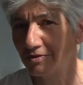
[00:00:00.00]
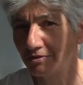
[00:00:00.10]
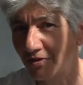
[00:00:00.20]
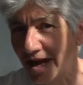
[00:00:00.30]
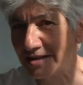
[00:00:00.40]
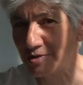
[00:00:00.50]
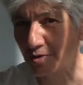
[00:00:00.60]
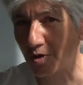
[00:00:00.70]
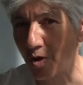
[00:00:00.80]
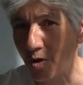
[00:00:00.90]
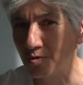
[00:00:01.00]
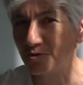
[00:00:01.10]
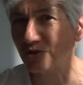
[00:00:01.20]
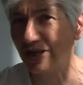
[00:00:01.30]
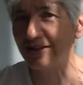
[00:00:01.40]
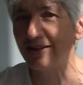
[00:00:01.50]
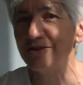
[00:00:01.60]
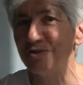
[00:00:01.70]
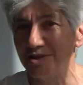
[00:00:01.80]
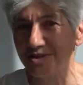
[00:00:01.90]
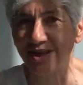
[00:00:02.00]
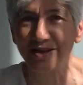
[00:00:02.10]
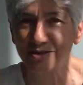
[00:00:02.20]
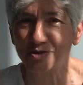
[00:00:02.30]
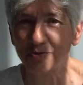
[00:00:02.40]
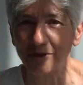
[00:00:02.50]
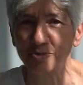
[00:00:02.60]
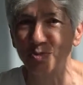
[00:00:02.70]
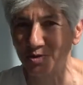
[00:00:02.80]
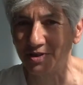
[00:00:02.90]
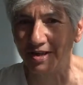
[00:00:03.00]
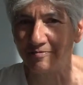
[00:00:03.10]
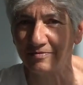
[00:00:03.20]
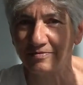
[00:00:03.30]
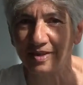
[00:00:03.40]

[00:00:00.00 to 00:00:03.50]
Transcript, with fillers: find your own, and then you decide to explore them.